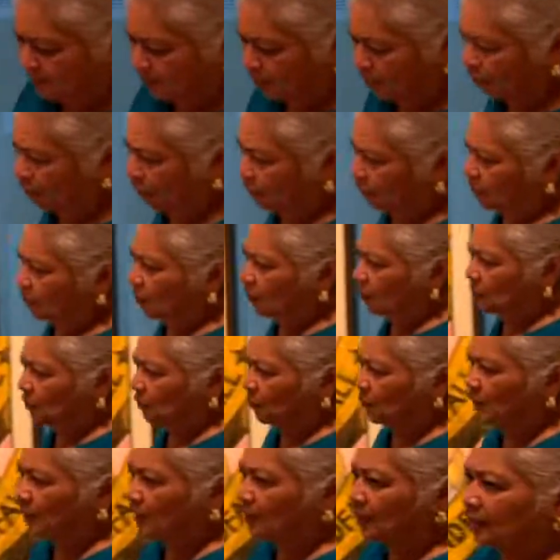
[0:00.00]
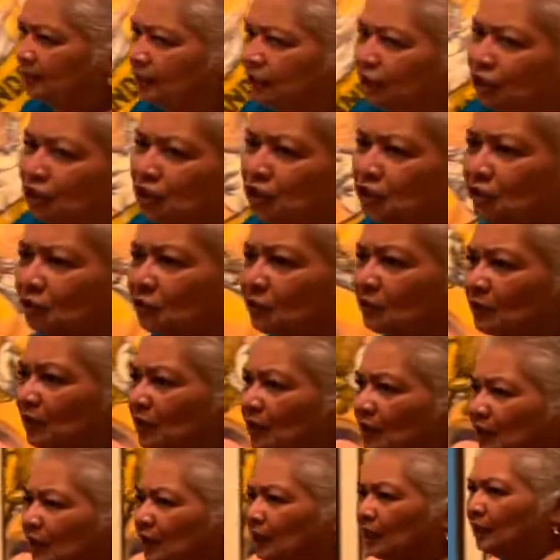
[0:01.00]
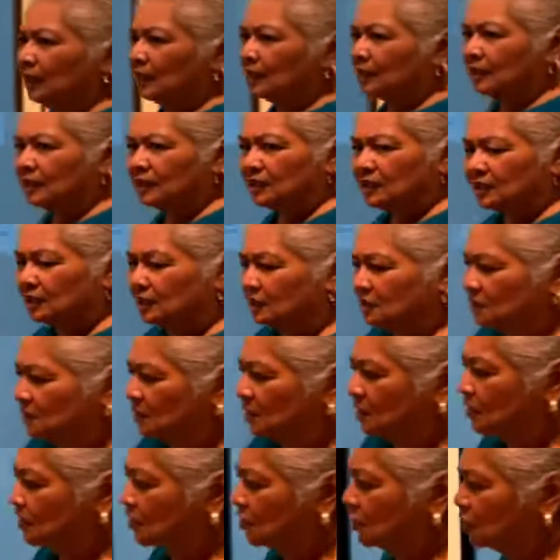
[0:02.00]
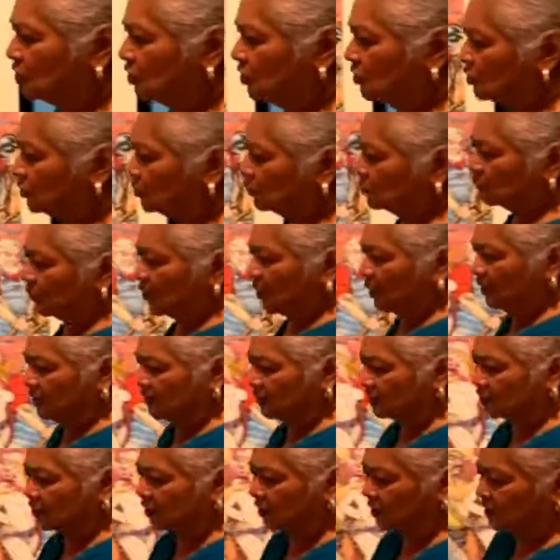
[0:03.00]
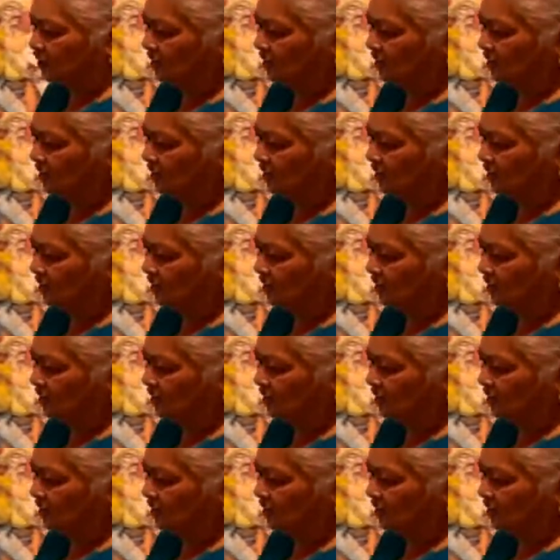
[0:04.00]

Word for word: McHugh. You know, another reason she's a rock star, I